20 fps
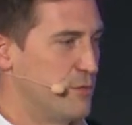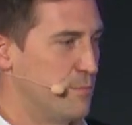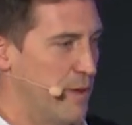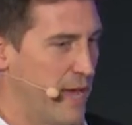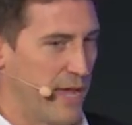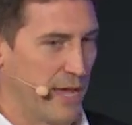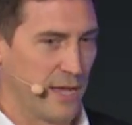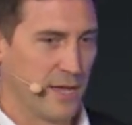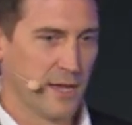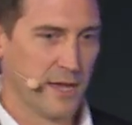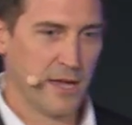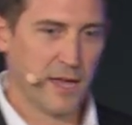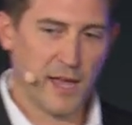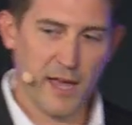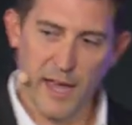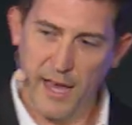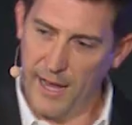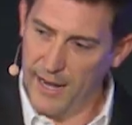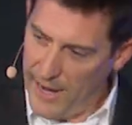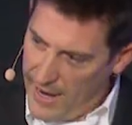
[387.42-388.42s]
bag.
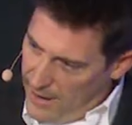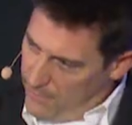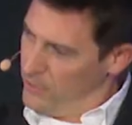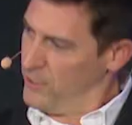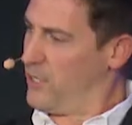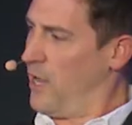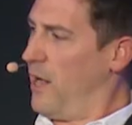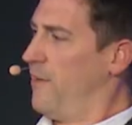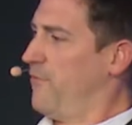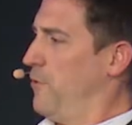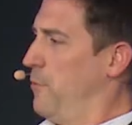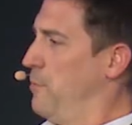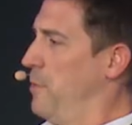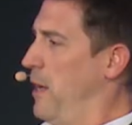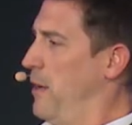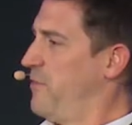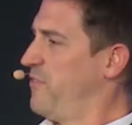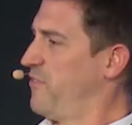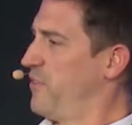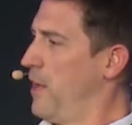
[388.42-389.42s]
And I was awful
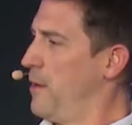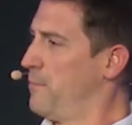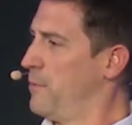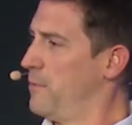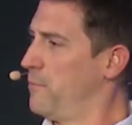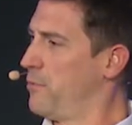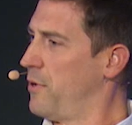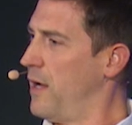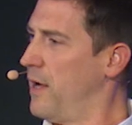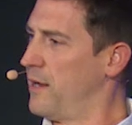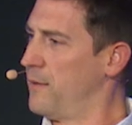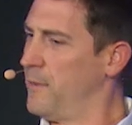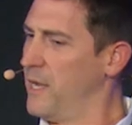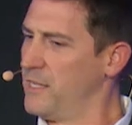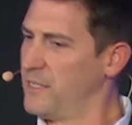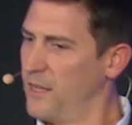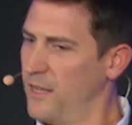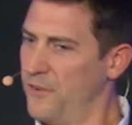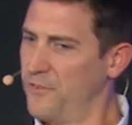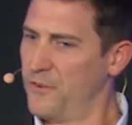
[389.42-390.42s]
puffed up and proud of
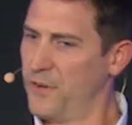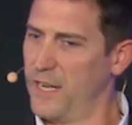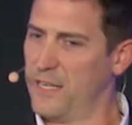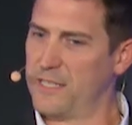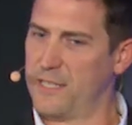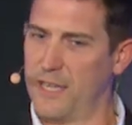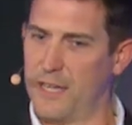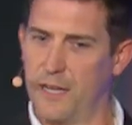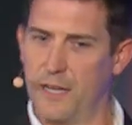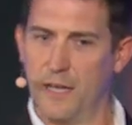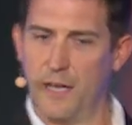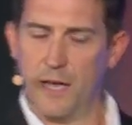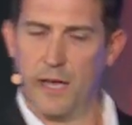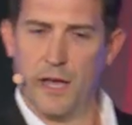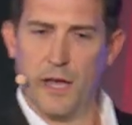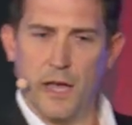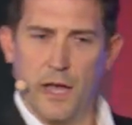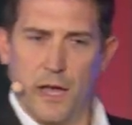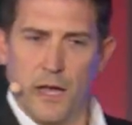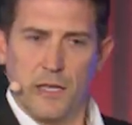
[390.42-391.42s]
myself when I said,
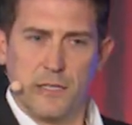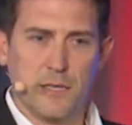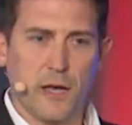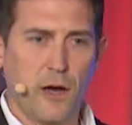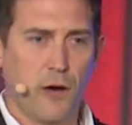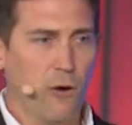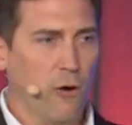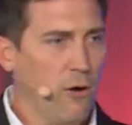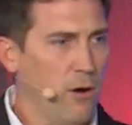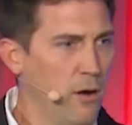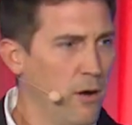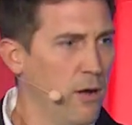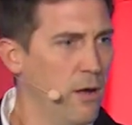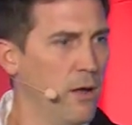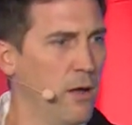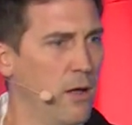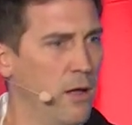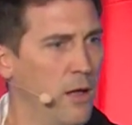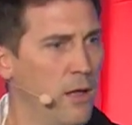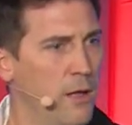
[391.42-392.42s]
So,
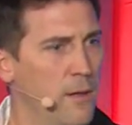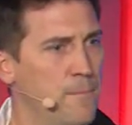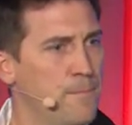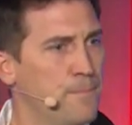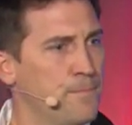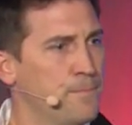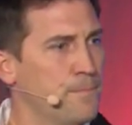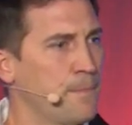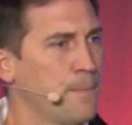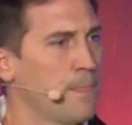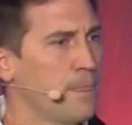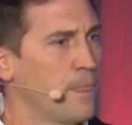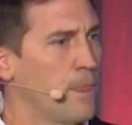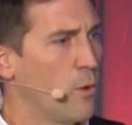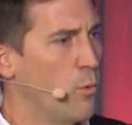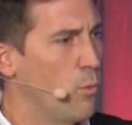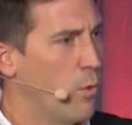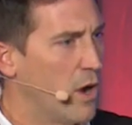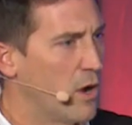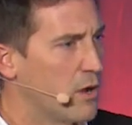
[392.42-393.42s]

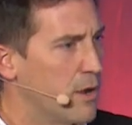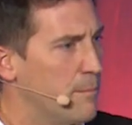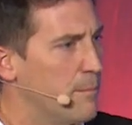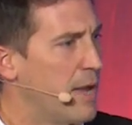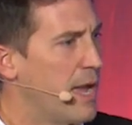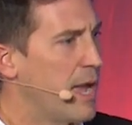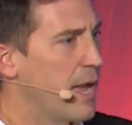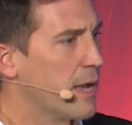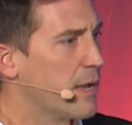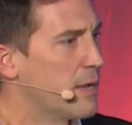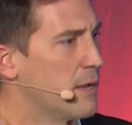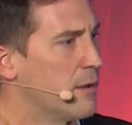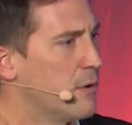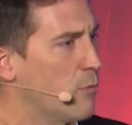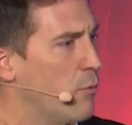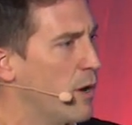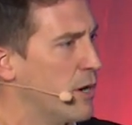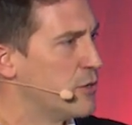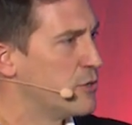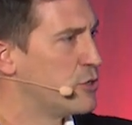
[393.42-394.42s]
welcome back.
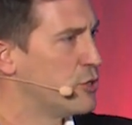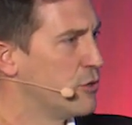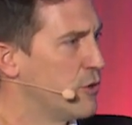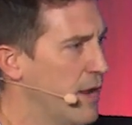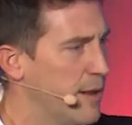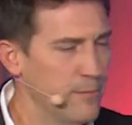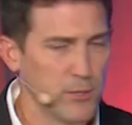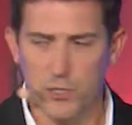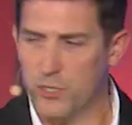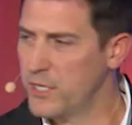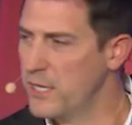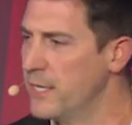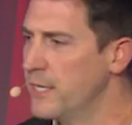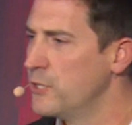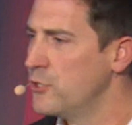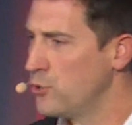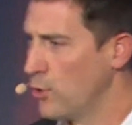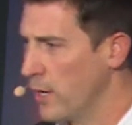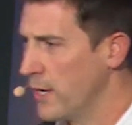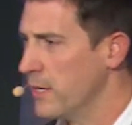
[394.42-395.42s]
Why don't you grab your seat and
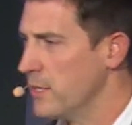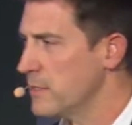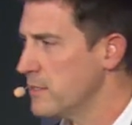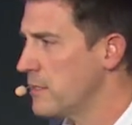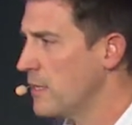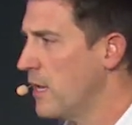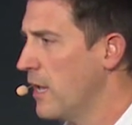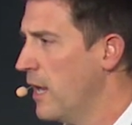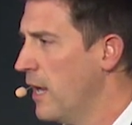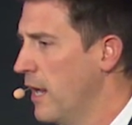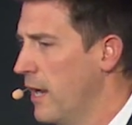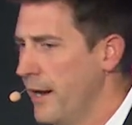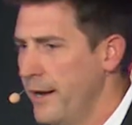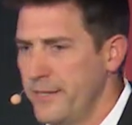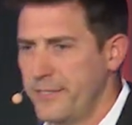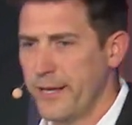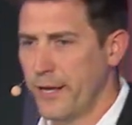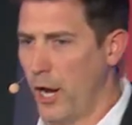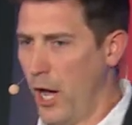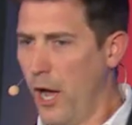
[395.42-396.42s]
join us? And he
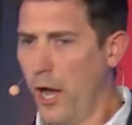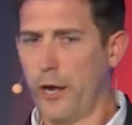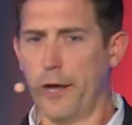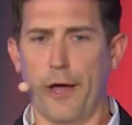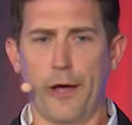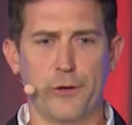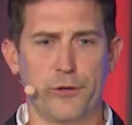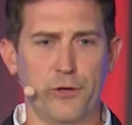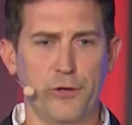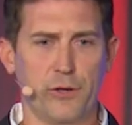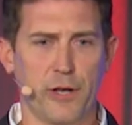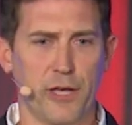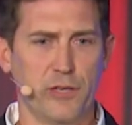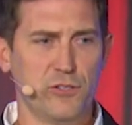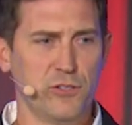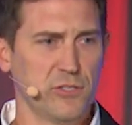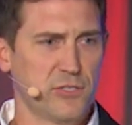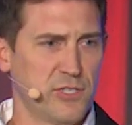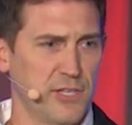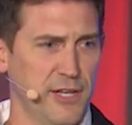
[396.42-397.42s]
said, Oh, no, dude, I was
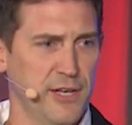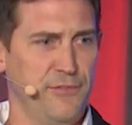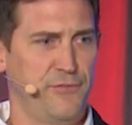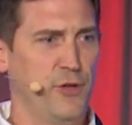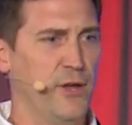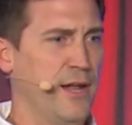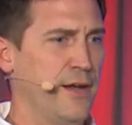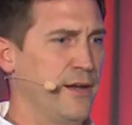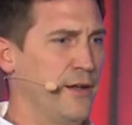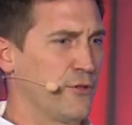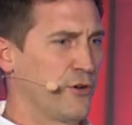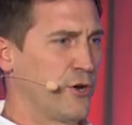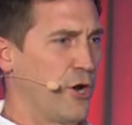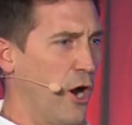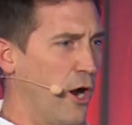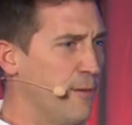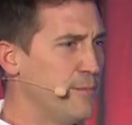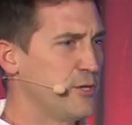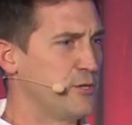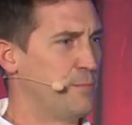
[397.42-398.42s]
just seeing if you had another
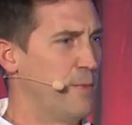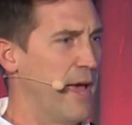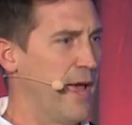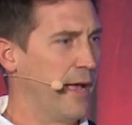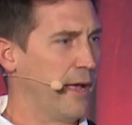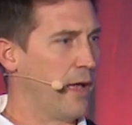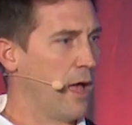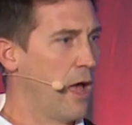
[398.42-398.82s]
garbage bag.